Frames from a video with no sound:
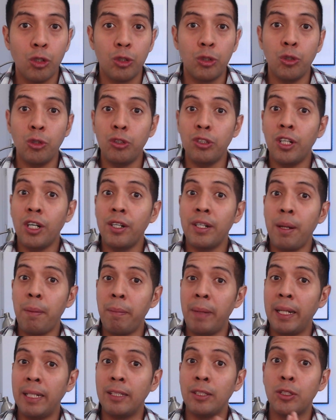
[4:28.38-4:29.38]
those are the
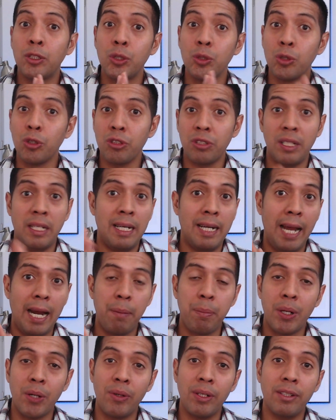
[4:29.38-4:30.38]
main tools and
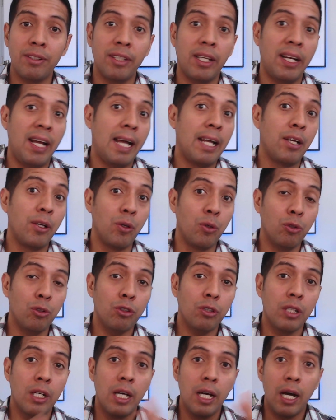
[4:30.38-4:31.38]
libraries that I use